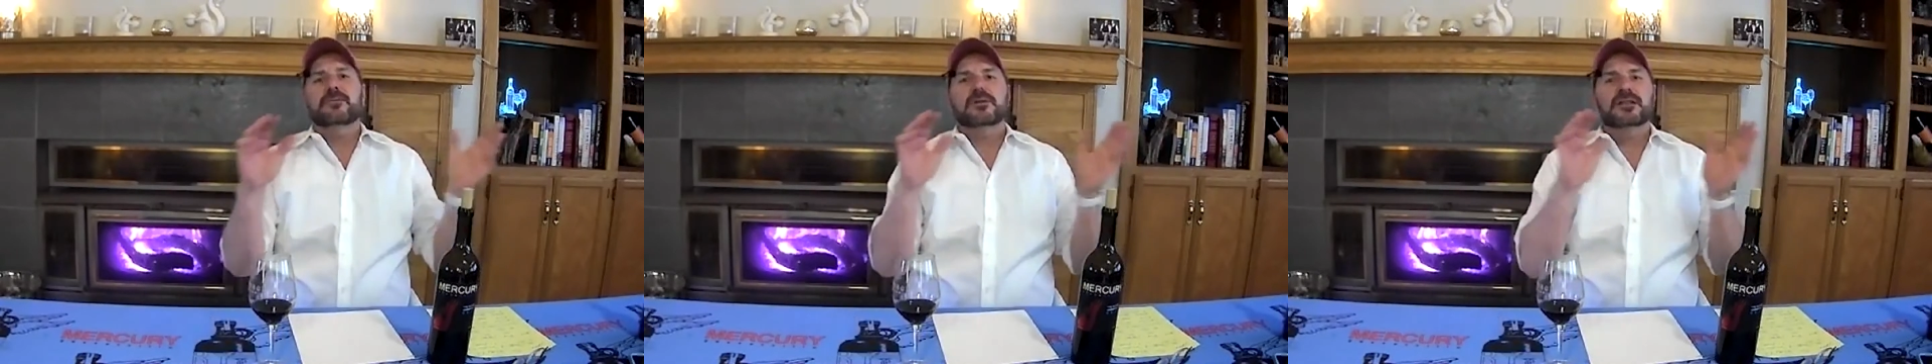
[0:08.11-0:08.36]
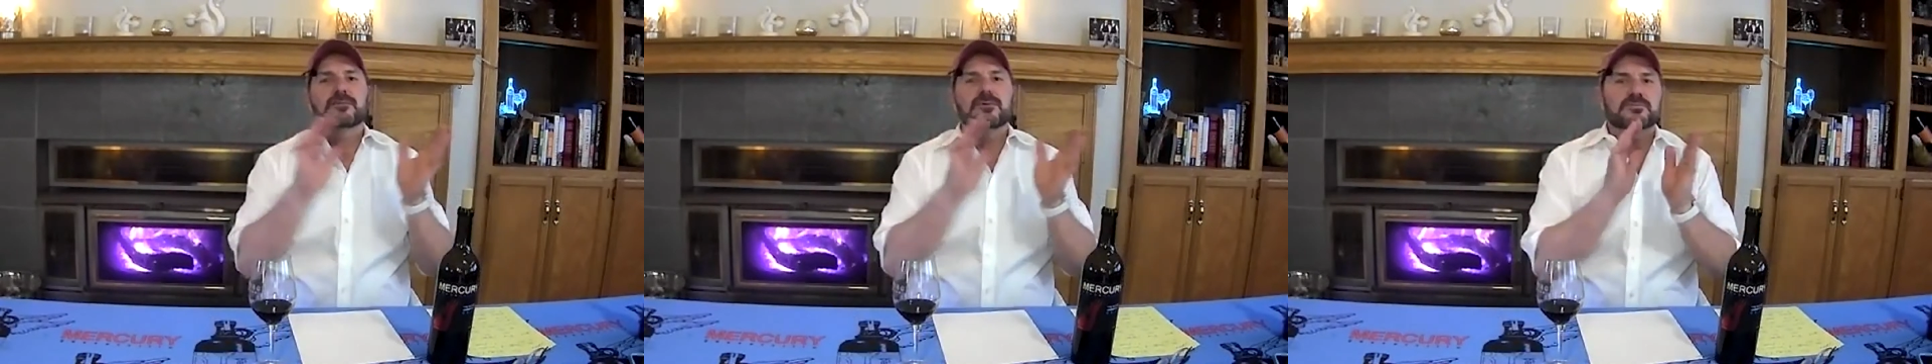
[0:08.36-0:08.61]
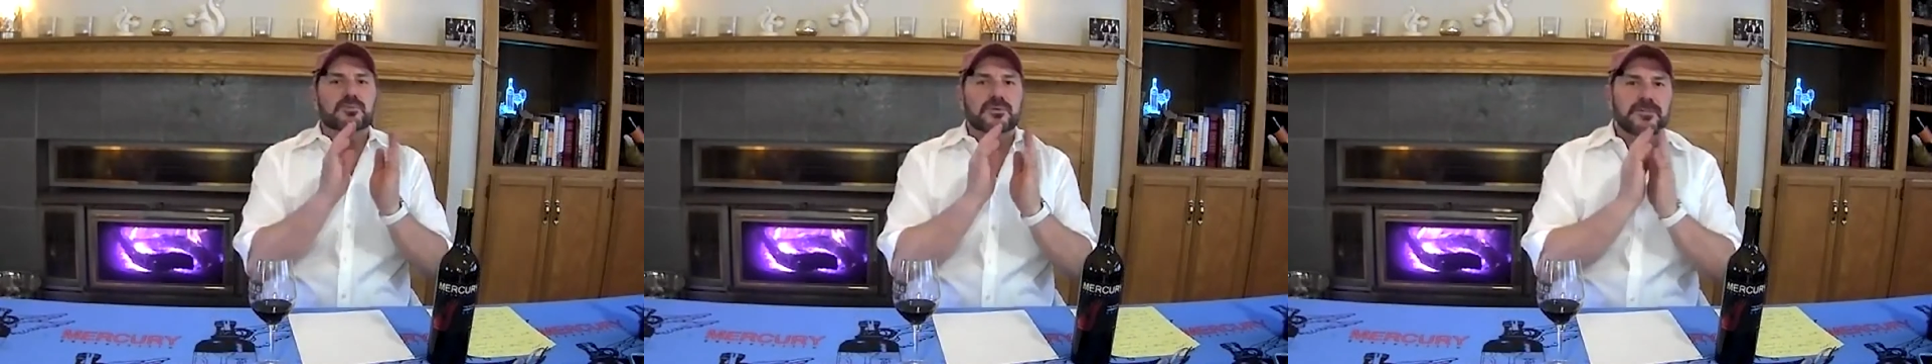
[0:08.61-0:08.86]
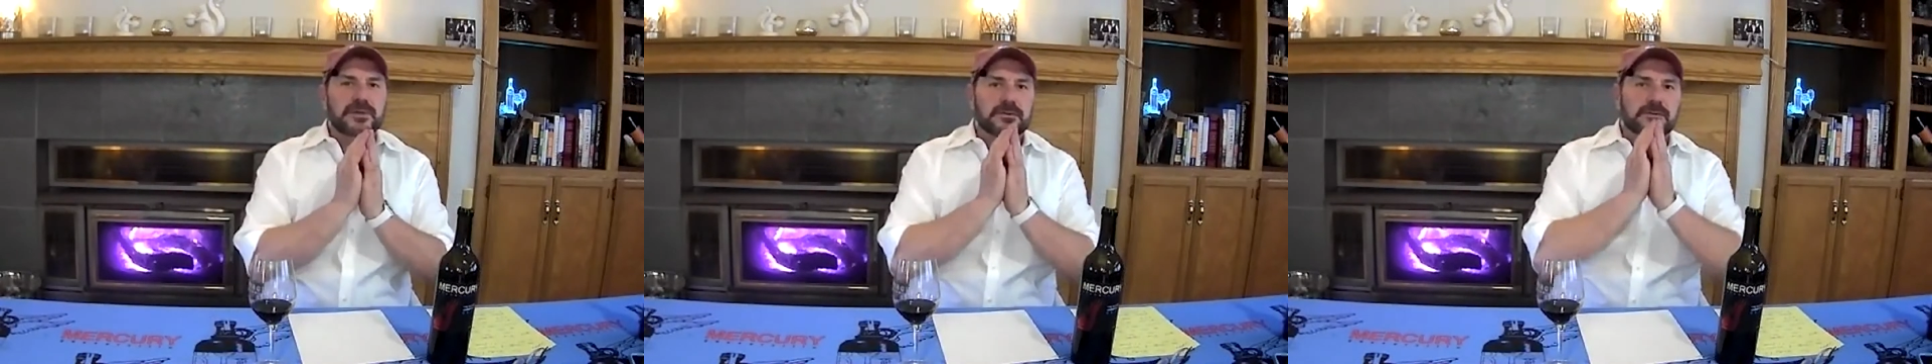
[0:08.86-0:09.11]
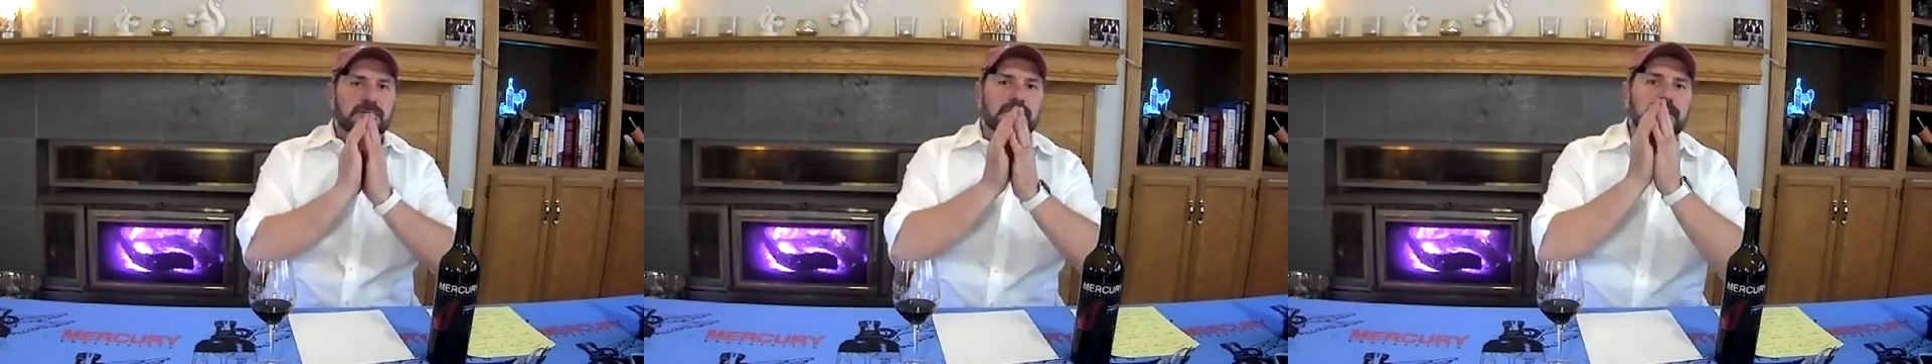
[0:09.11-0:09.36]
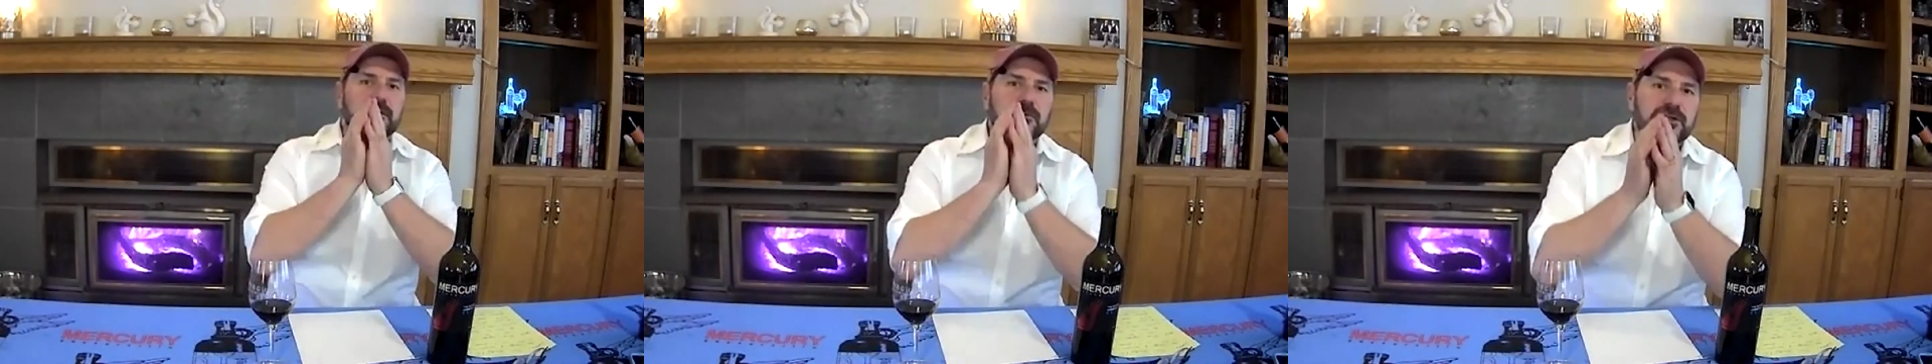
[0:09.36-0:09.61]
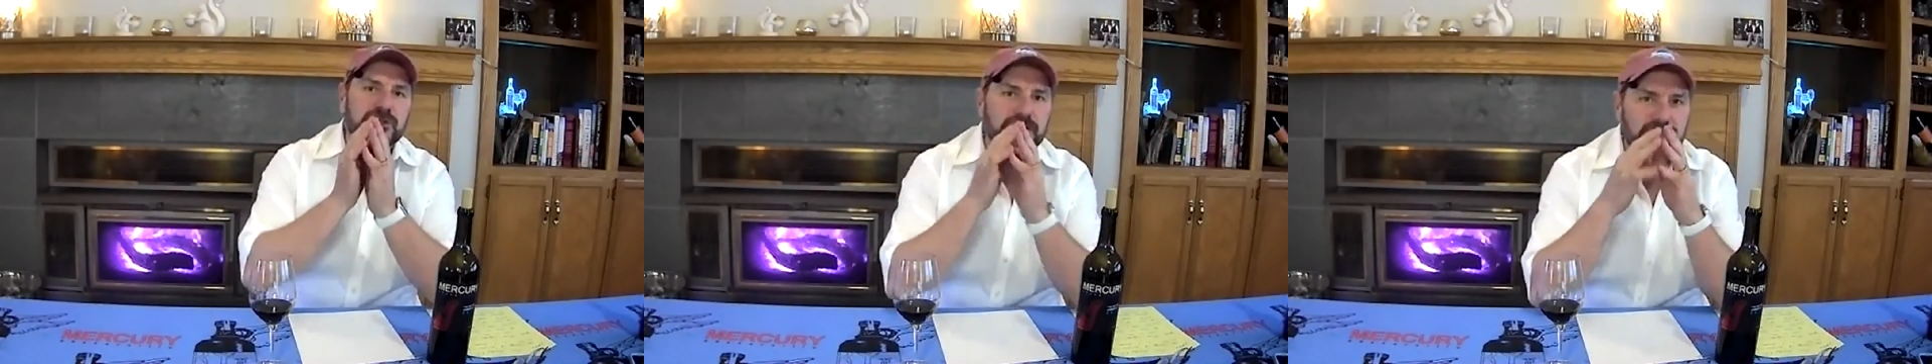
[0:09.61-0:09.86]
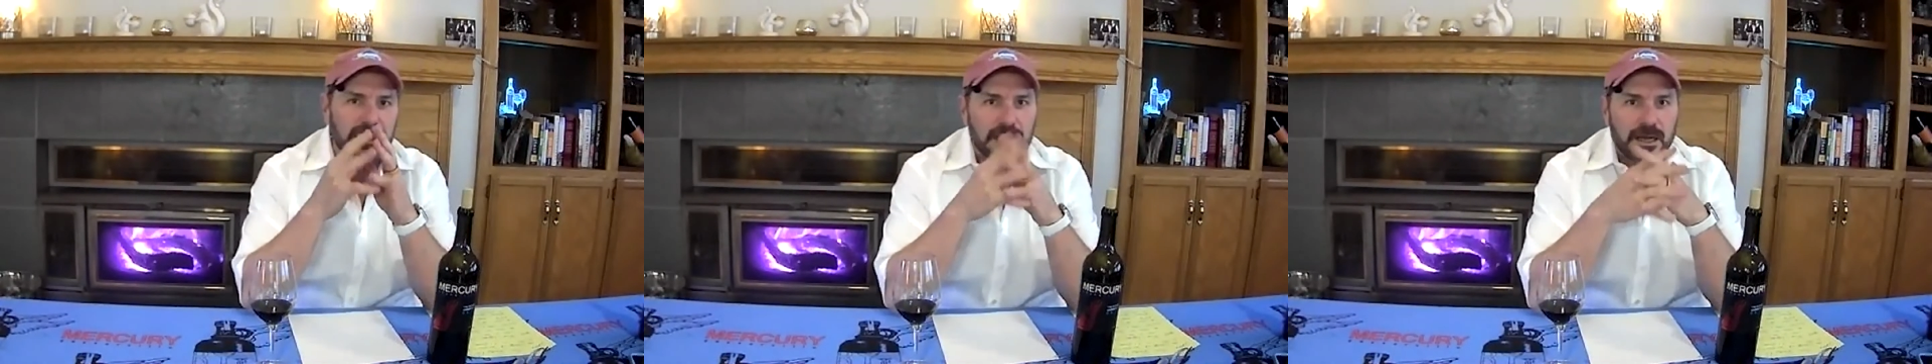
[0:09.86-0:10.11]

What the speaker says: one of the most premier growing regions